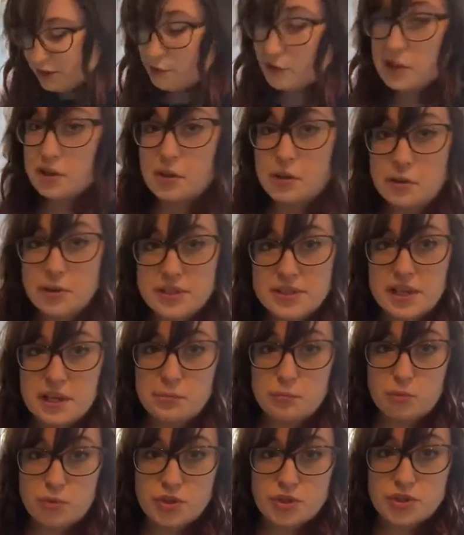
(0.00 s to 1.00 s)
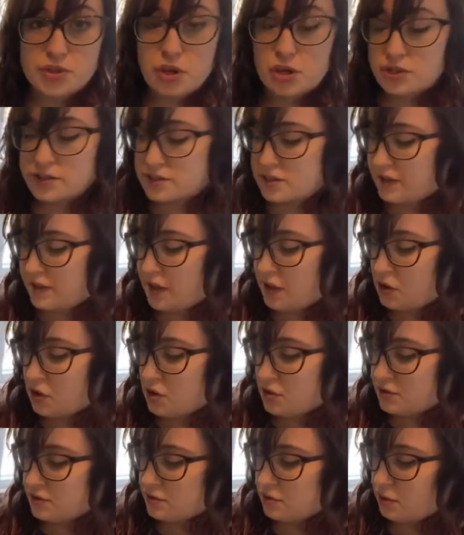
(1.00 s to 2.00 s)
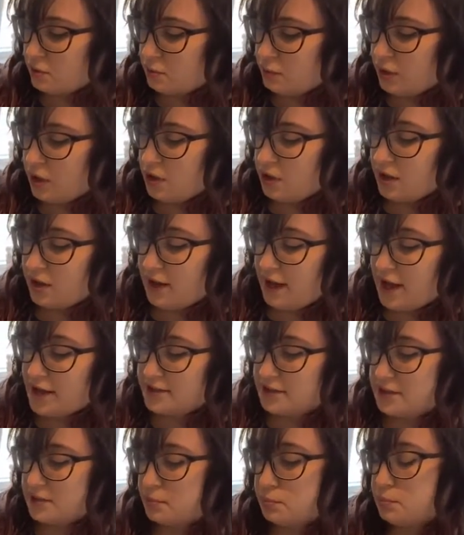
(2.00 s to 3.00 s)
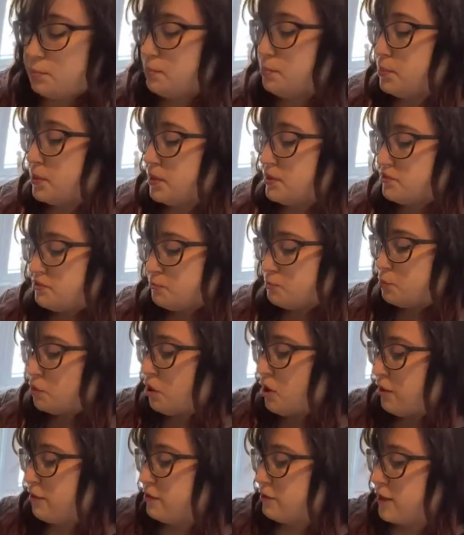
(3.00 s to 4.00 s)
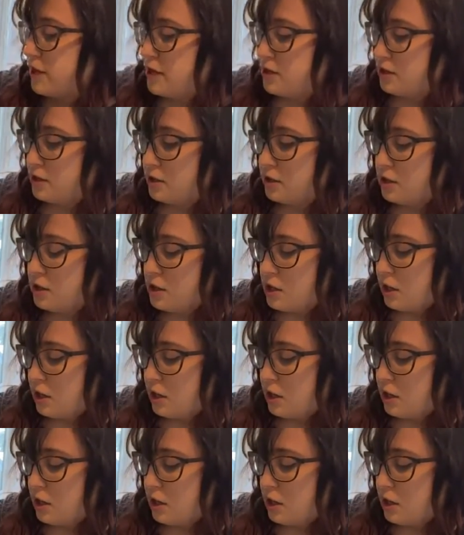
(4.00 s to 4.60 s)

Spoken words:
I can always add more salt, and then also we are going to add some beef broth later.